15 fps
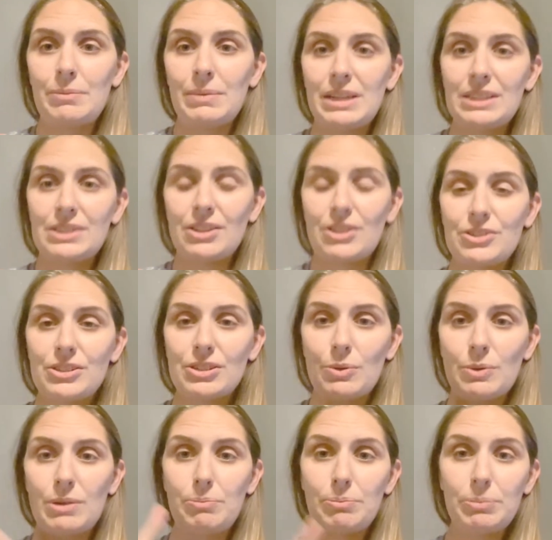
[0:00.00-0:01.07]
is also
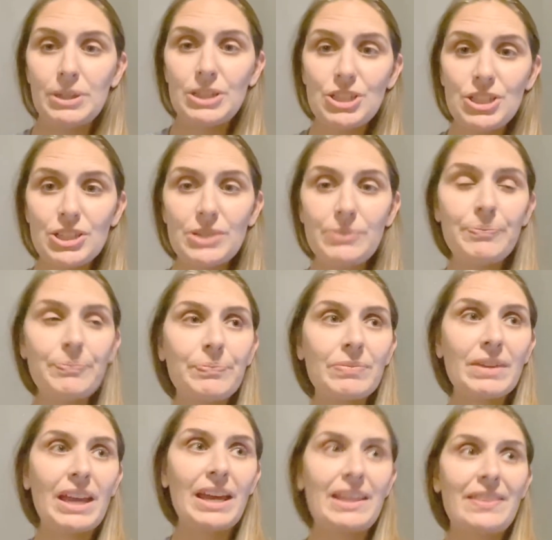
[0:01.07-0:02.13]
a butcher,
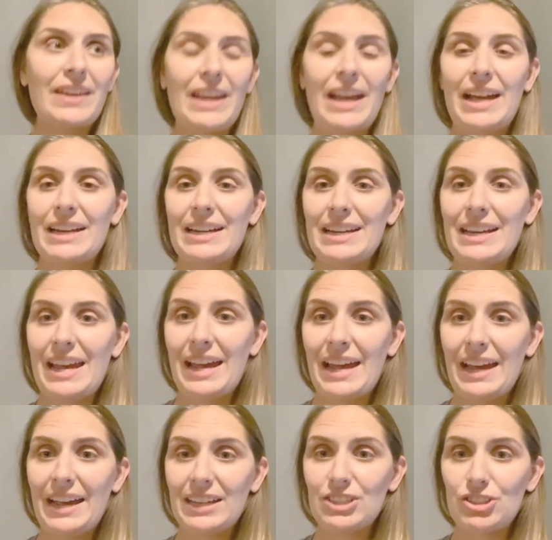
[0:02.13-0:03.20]
and they had an
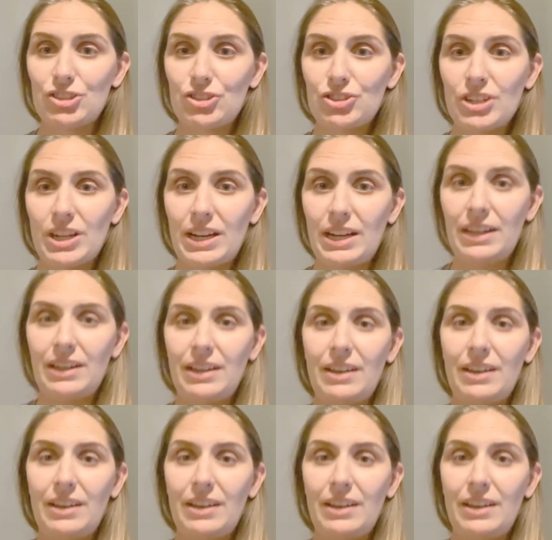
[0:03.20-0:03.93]
extra